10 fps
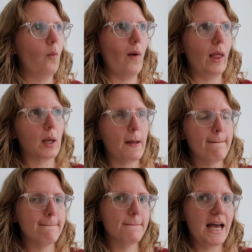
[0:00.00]

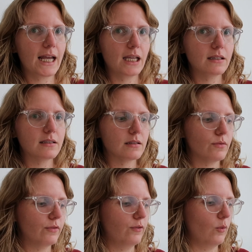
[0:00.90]
welcome packets
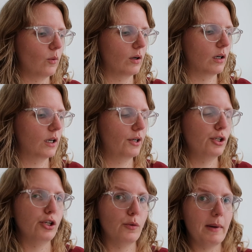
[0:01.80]
for
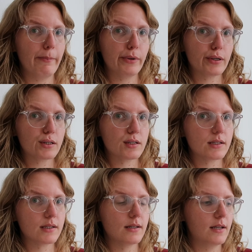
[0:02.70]
new members.